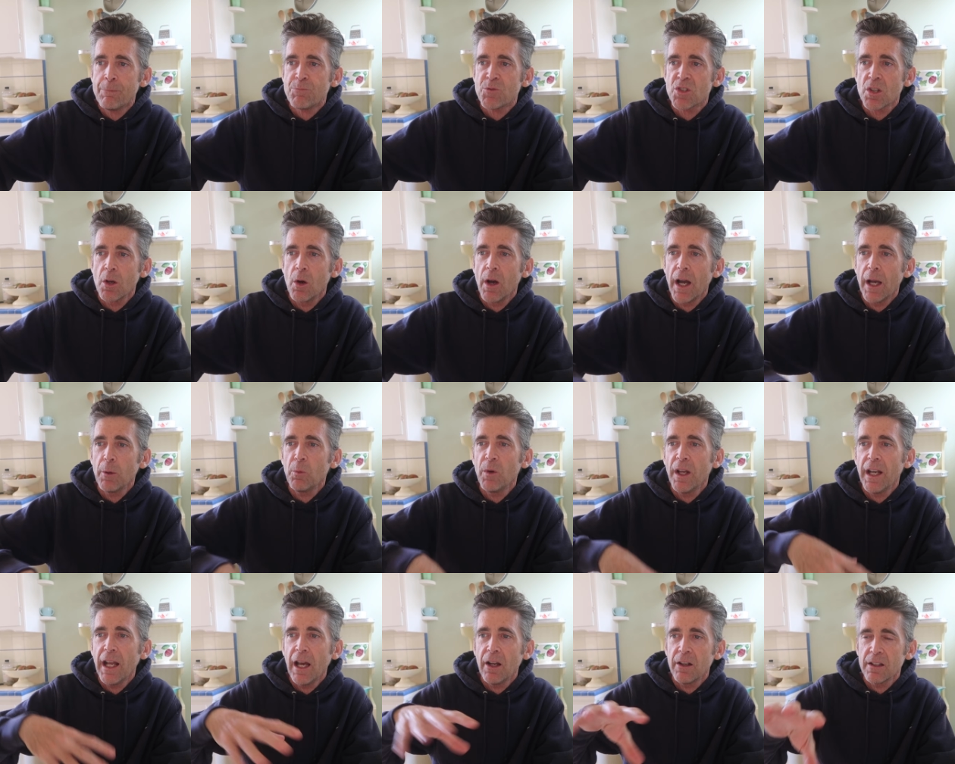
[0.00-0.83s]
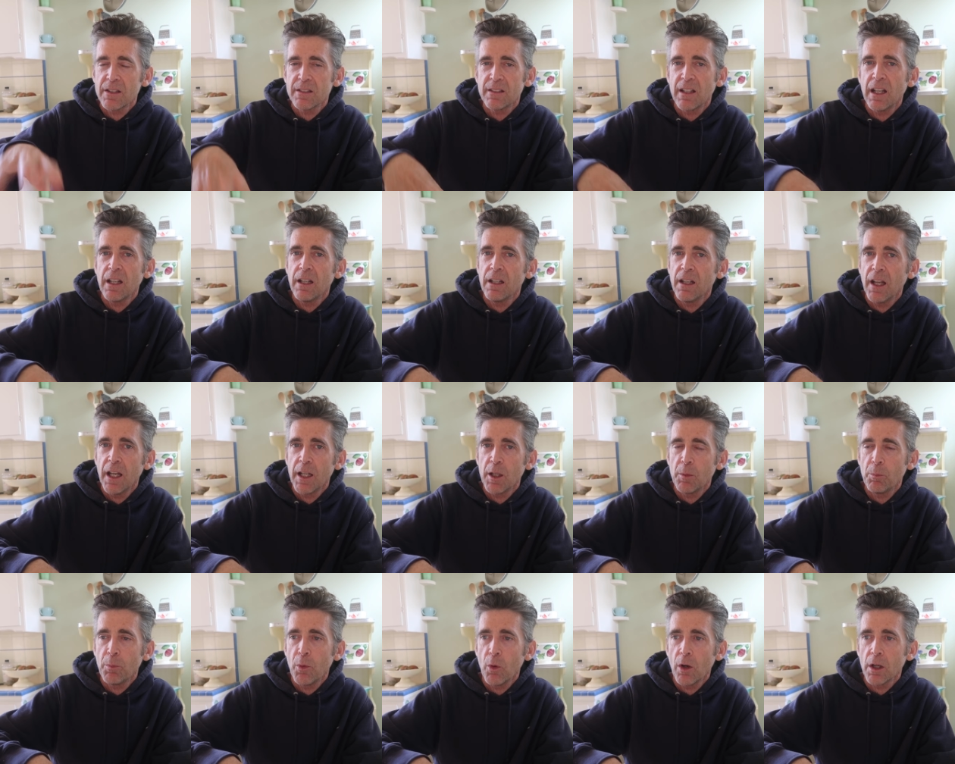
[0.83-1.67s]
So I went out, I stayed a
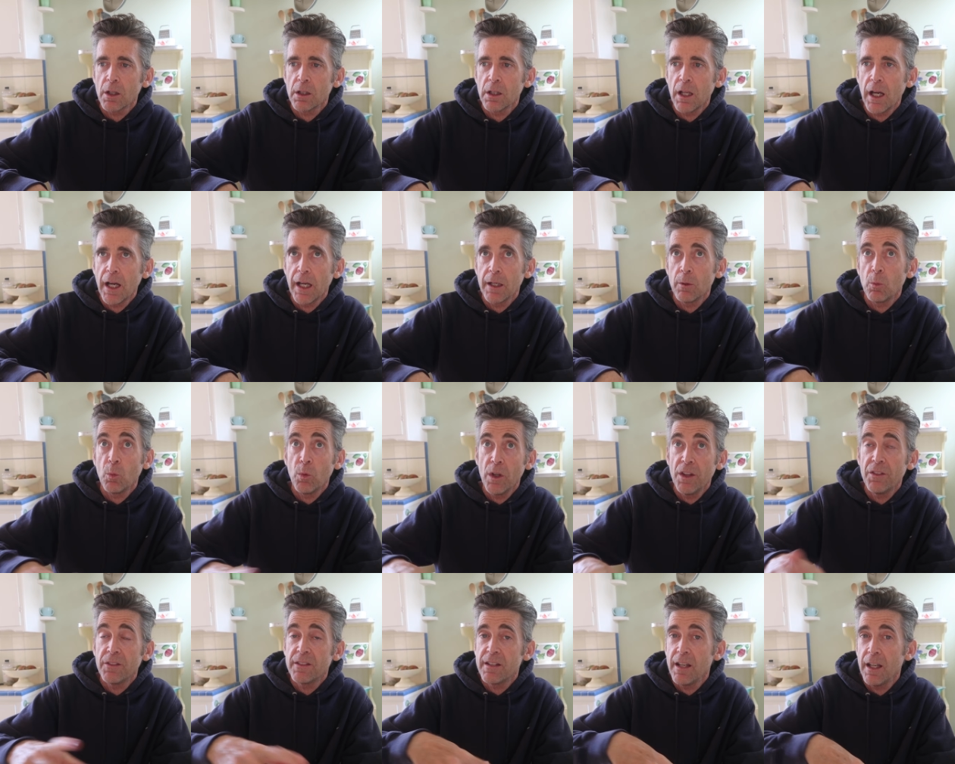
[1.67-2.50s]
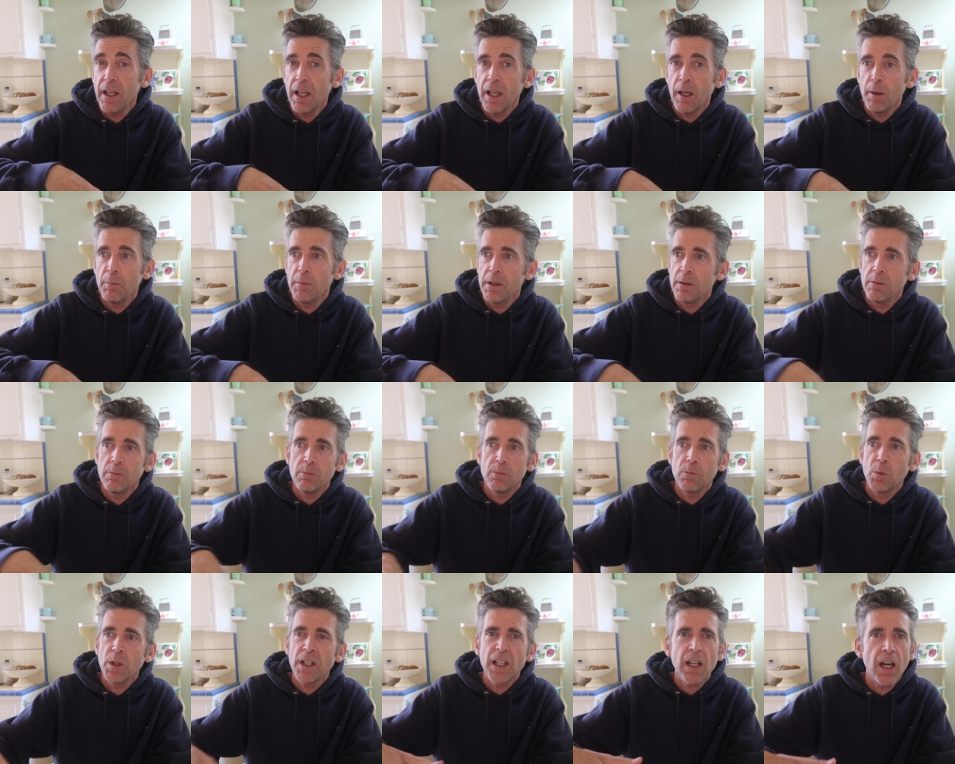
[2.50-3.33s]
night in Port Clyde with Tim
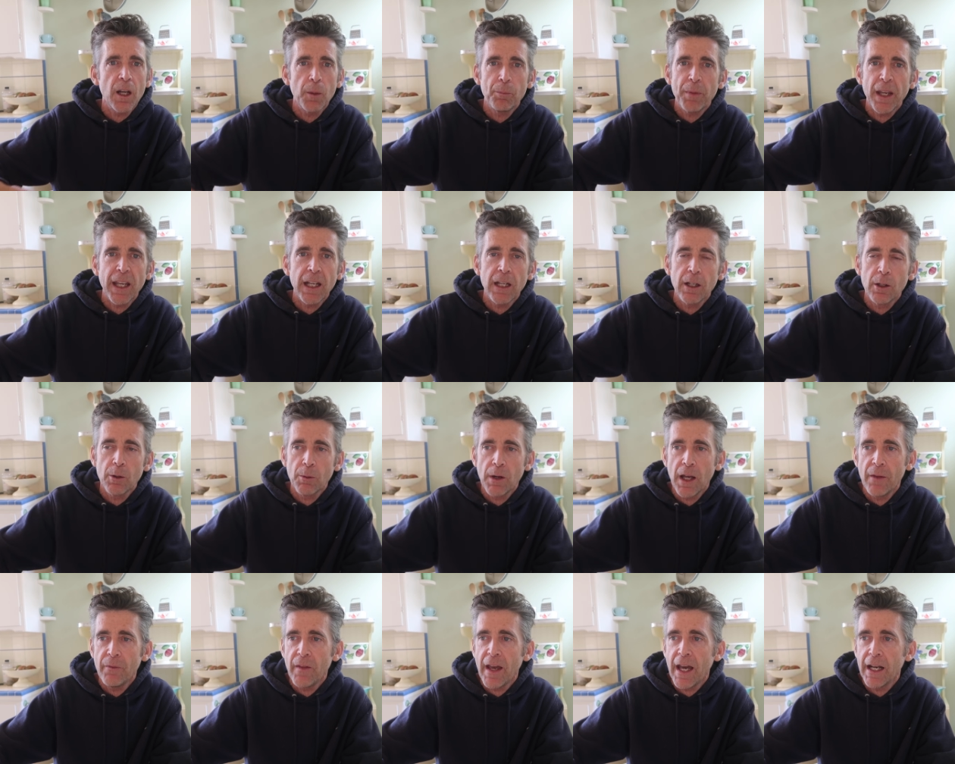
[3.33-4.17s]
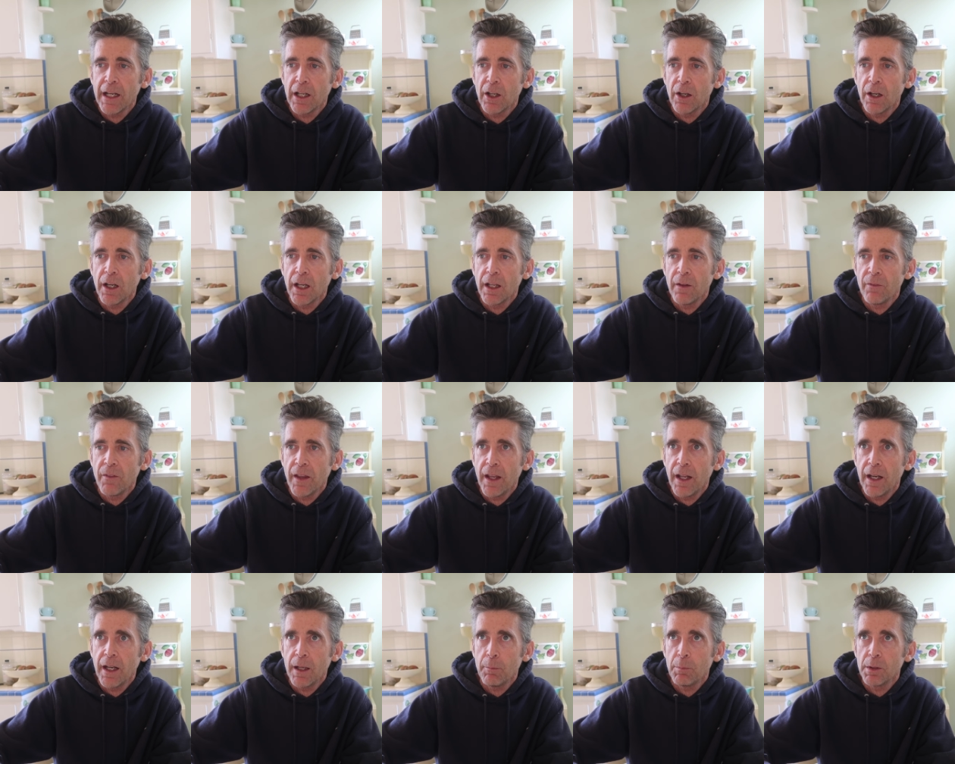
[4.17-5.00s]
and we kind of painted around that area.
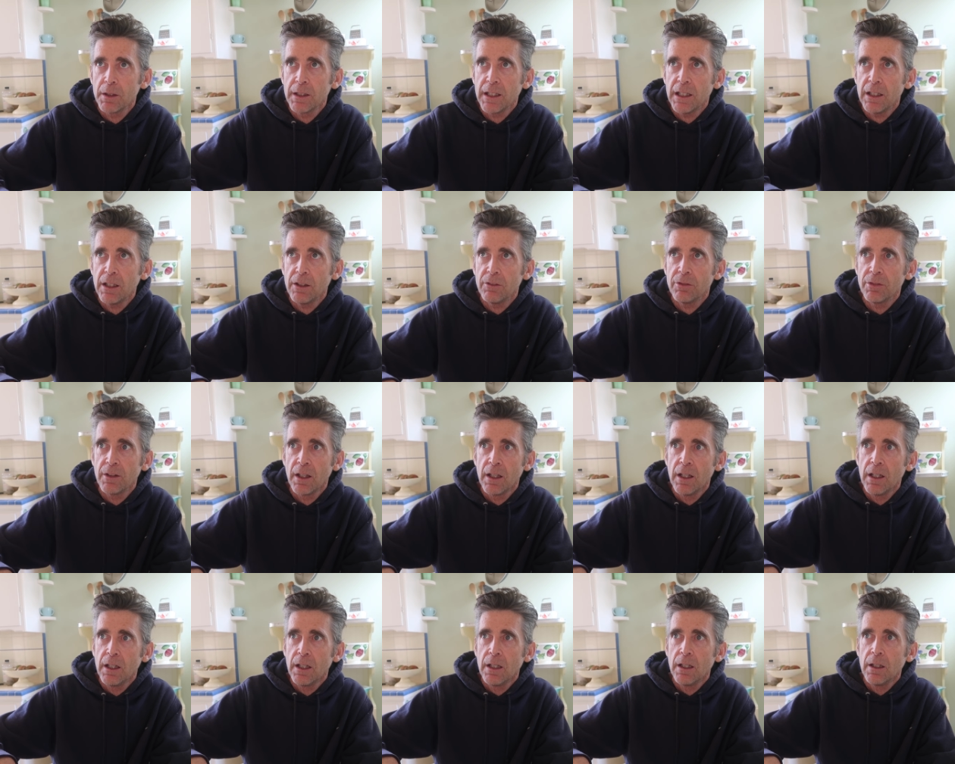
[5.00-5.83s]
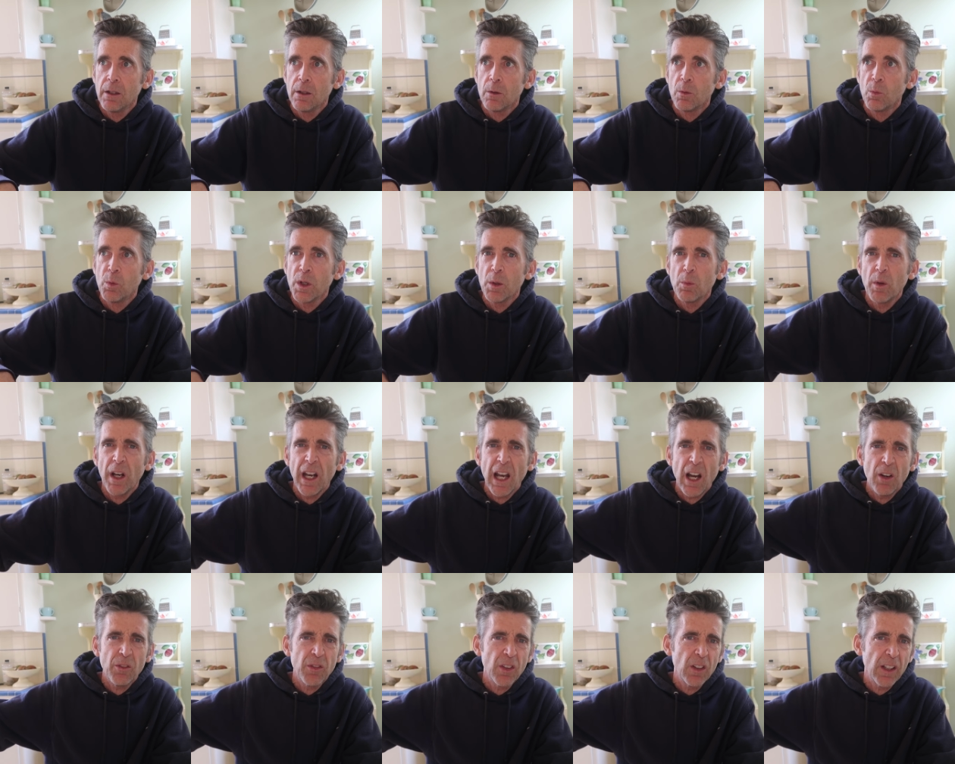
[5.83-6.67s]
Then I believe we went
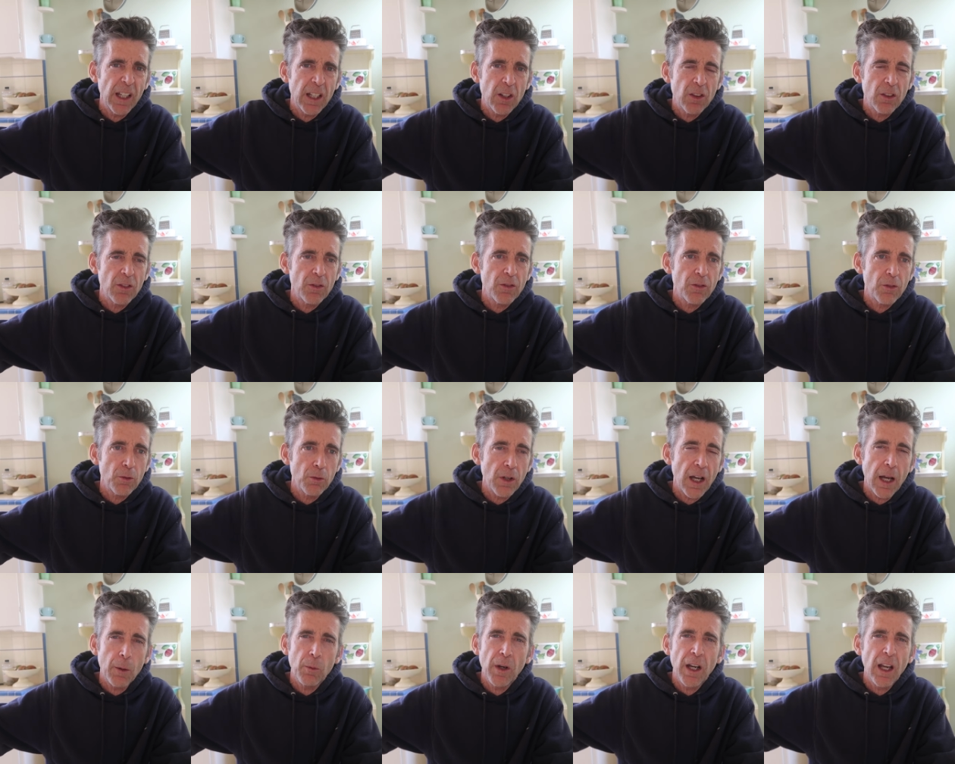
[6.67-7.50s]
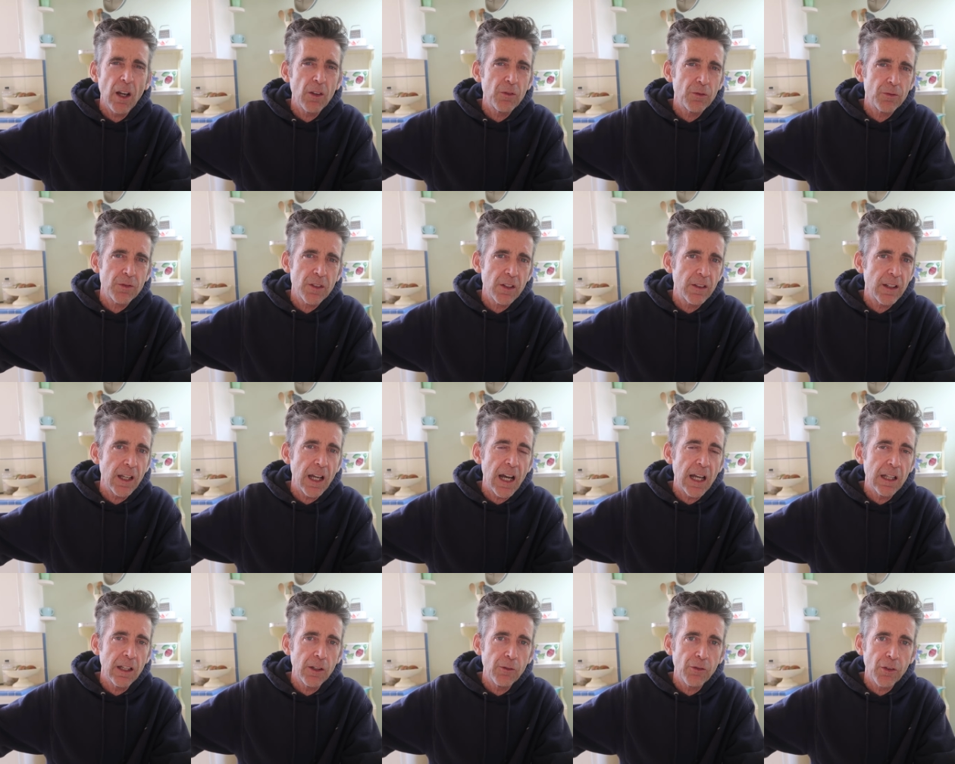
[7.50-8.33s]
out for like three, I went out to the
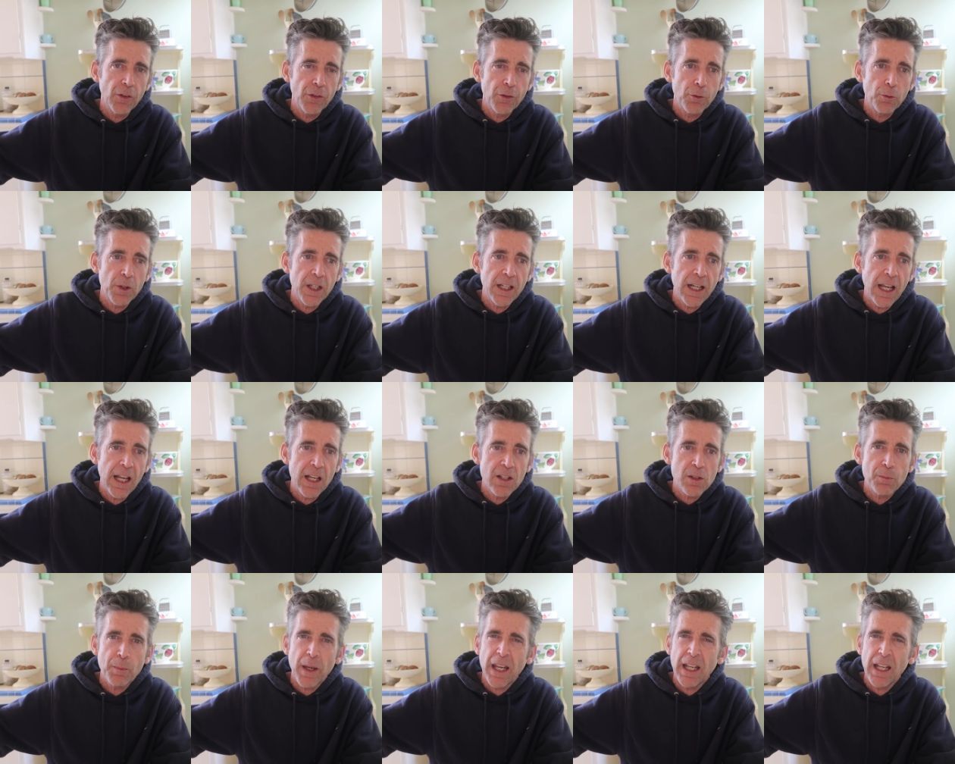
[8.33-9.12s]
island for three days,